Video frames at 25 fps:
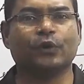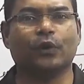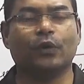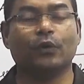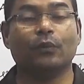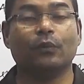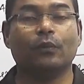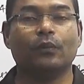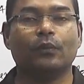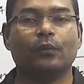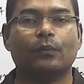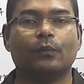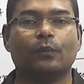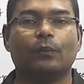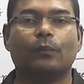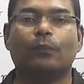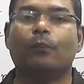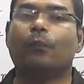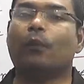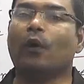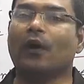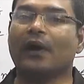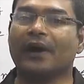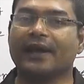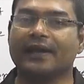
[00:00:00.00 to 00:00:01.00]
know
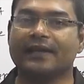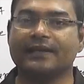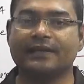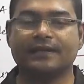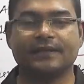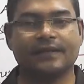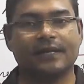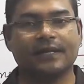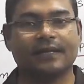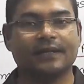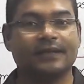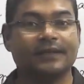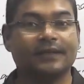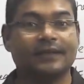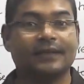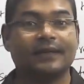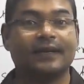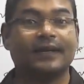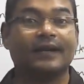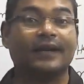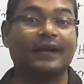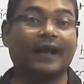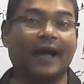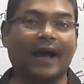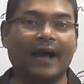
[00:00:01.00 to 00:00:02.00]
point,
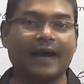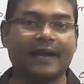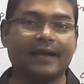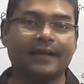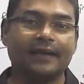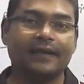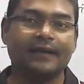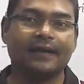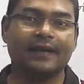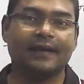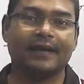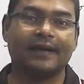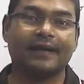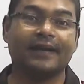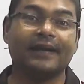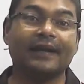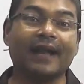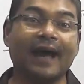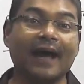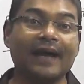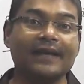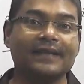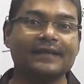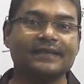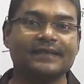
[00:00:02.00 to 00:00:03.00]
line,
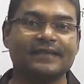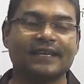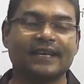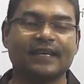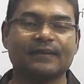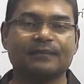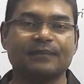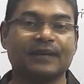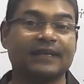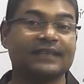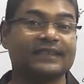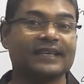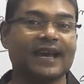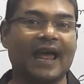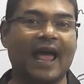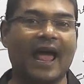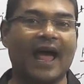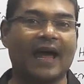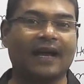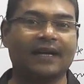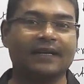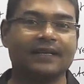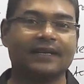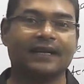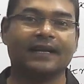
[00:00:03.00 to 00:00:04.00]
line segment
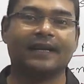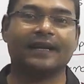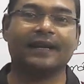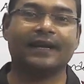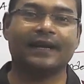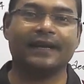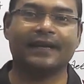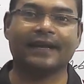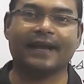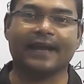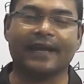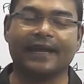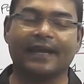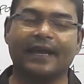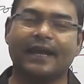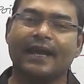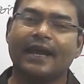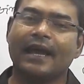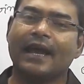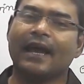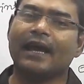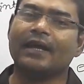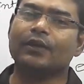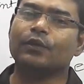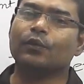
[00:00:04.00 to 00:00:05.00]
and ray,
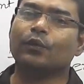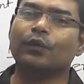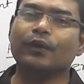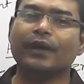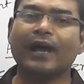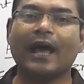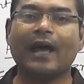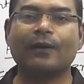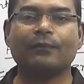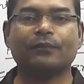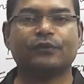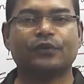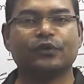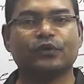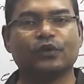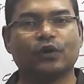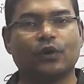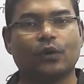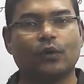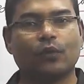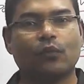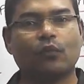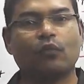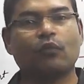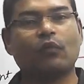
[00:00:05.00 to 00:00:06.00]
and we have to
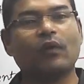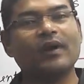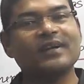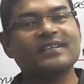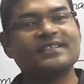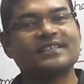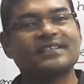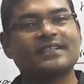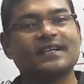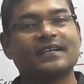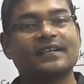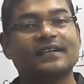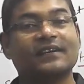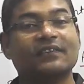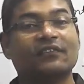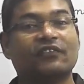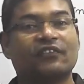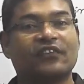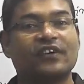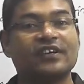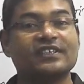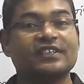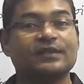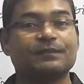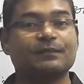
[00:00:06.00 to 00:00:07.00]
know what is the
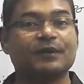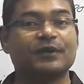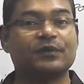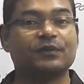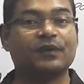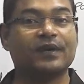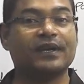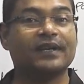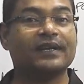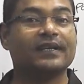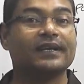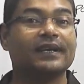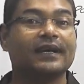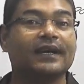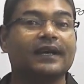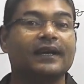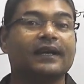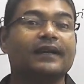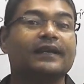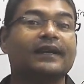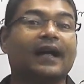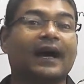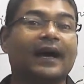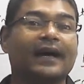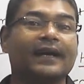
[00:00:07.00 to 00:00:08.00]
difference between
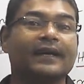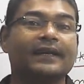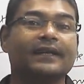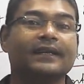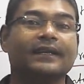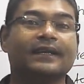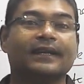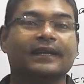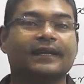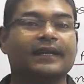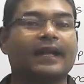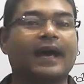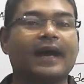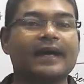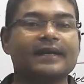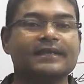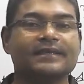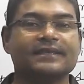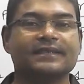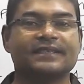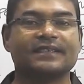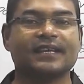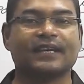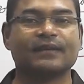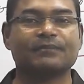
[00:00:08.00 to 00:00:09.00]
line, line
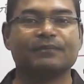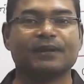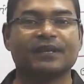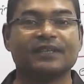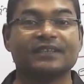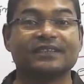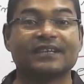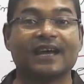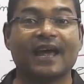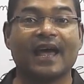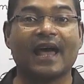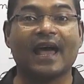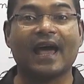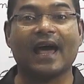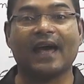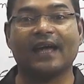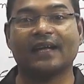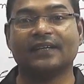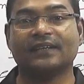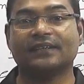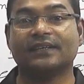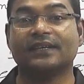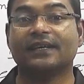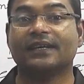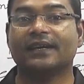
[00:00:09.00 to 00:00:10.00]
segment
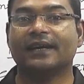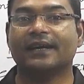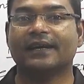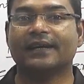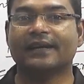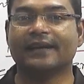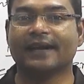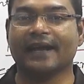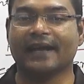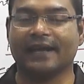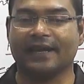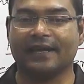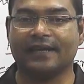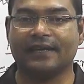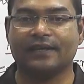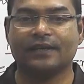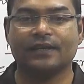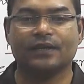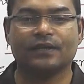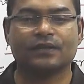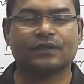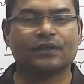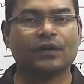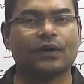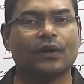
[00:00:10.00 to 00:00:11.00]
and ray.
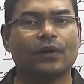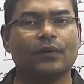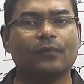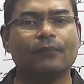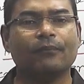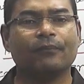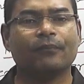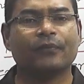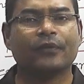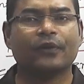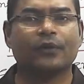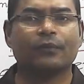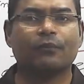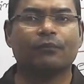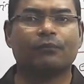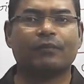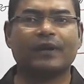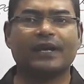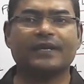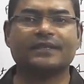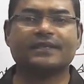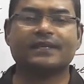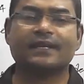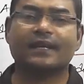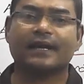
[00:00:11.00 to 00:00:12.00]
So
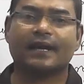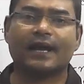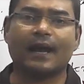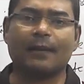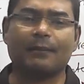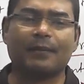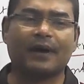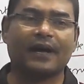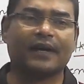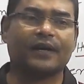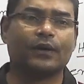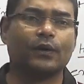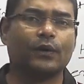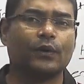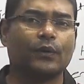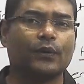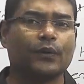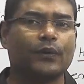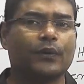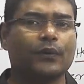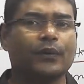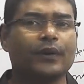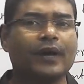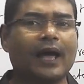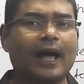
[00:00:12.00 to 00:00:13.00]
please come back.
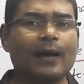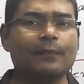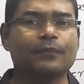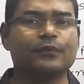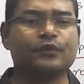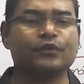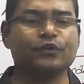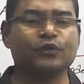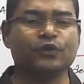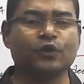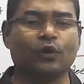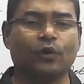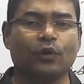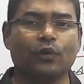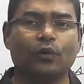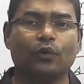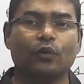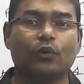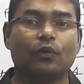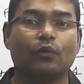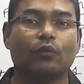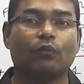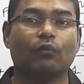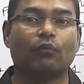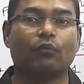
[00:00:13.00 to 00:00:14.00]
We have to know